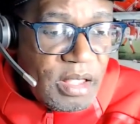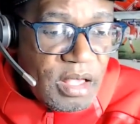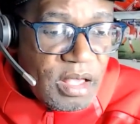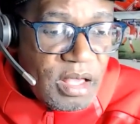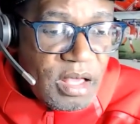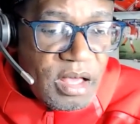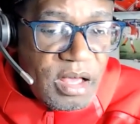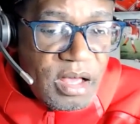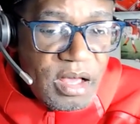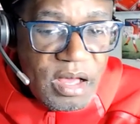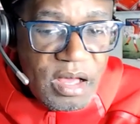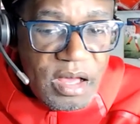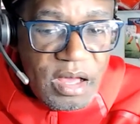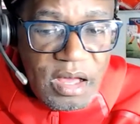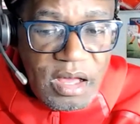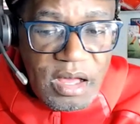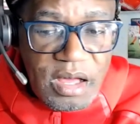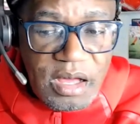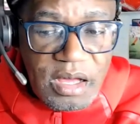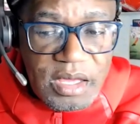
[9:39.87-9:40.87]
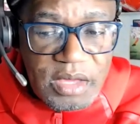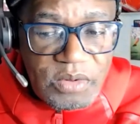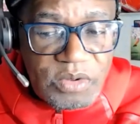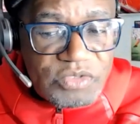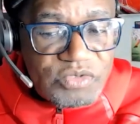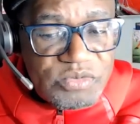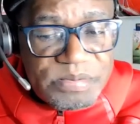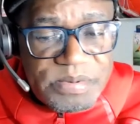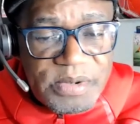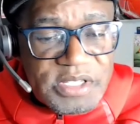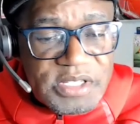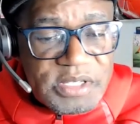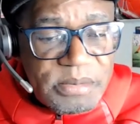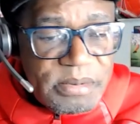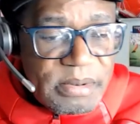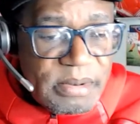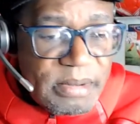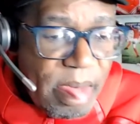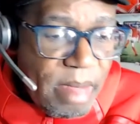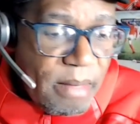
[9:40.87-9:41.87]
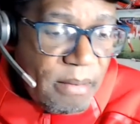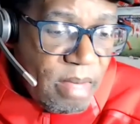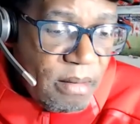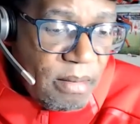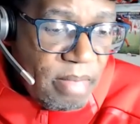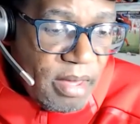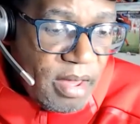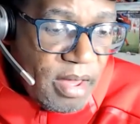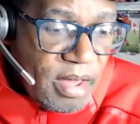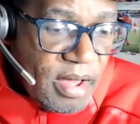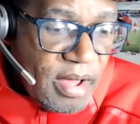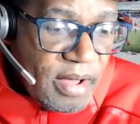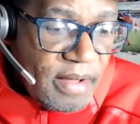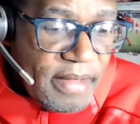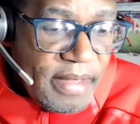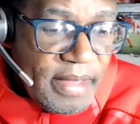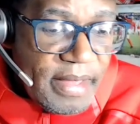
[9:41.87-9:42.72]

He was responsible, blah, blah, blah, blah.